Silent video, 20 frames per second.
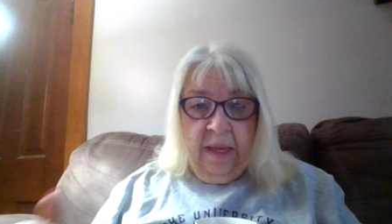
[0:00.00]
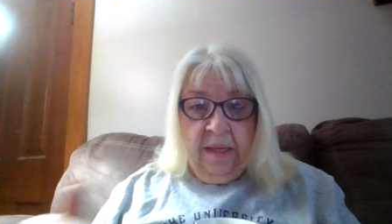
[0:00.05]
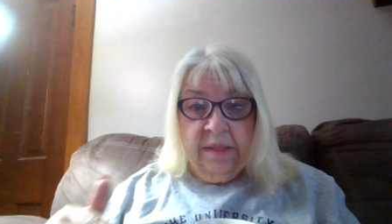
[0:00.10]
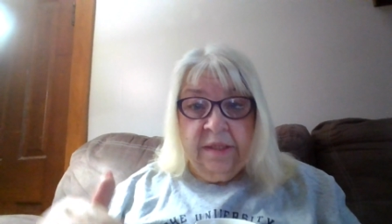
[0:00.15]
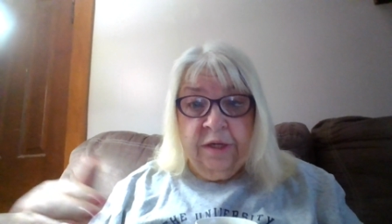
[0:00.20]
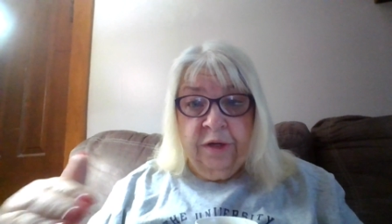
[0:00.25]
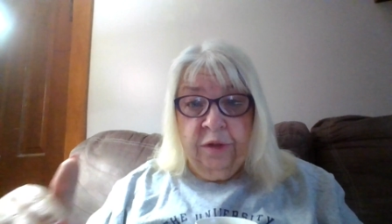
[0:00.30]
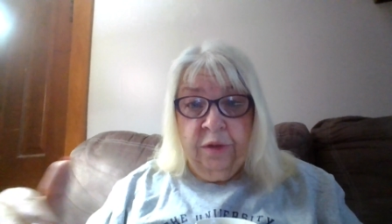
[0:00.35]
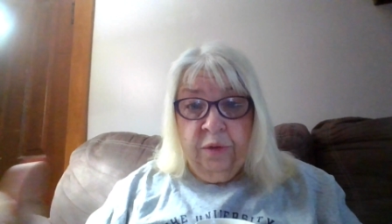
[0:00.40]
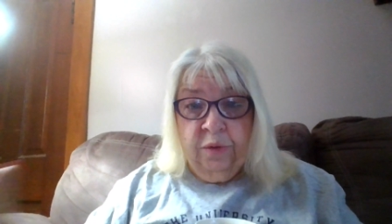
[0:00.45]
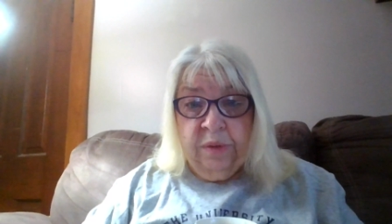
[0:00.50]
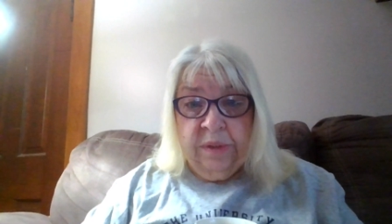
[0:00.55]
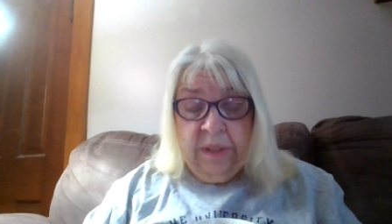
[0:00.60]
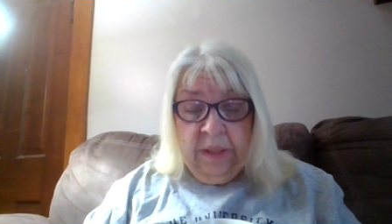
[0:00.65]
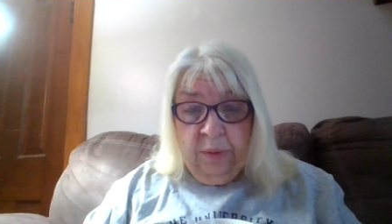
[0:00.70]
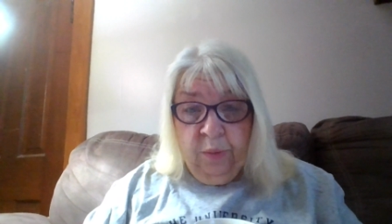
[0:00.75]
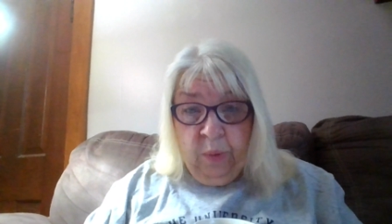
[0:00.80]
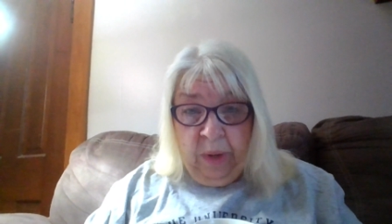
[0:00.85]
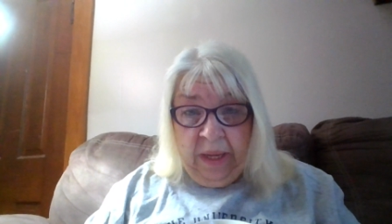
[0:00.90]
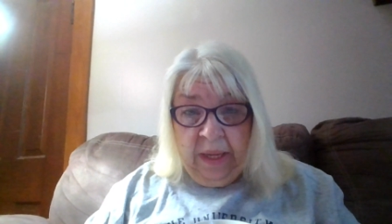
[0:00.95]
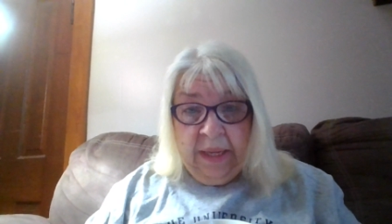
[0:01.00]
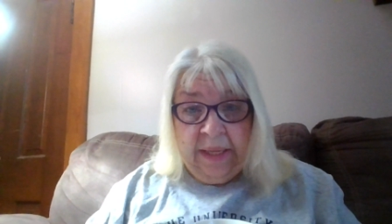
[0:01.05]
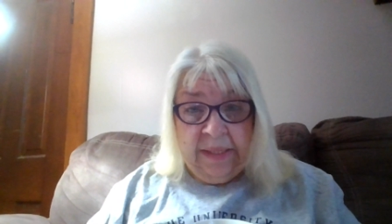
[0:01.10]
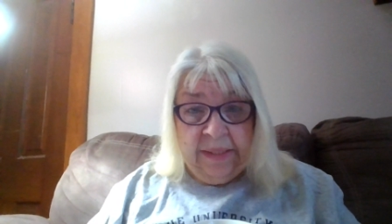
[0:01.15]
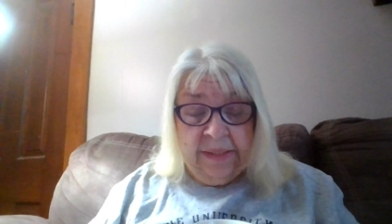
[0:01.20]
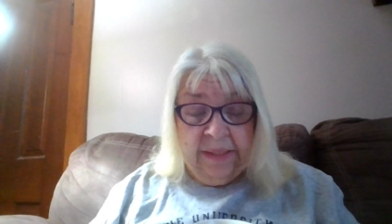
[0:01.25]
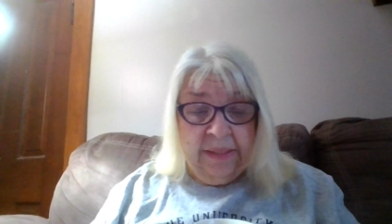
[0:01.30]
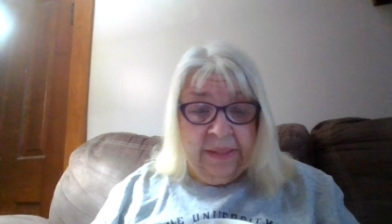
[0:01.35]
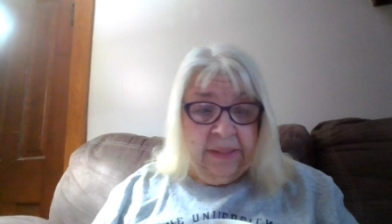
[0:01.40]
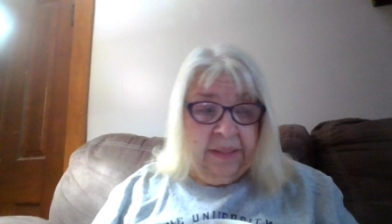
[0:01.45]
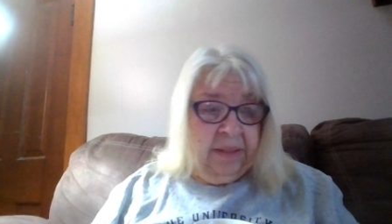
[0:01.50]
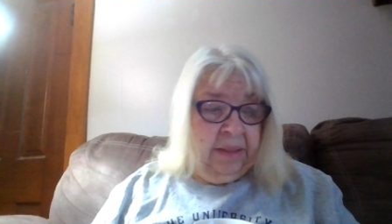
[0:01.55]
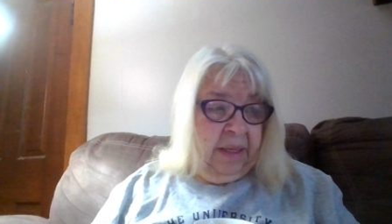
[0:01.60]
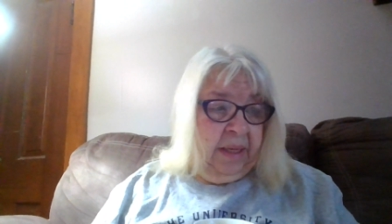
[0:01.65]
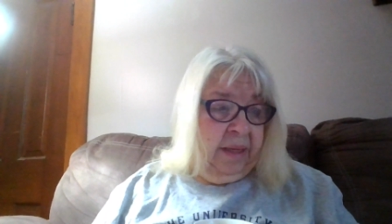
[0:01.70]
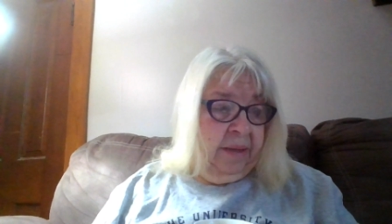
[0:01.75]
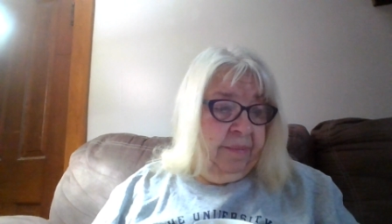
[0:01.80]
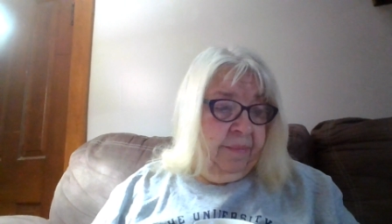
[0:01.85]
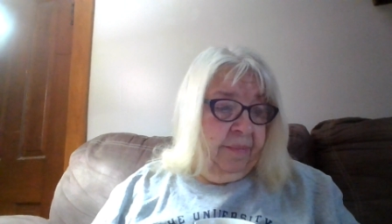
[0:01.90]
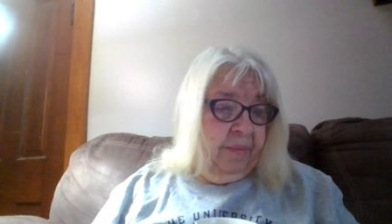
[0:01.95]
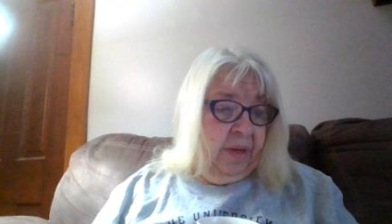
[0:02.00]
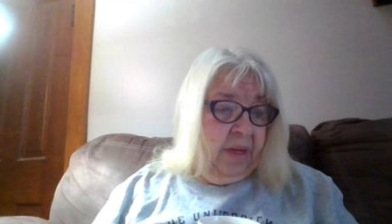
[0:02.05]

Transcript: Started losing weight consistently.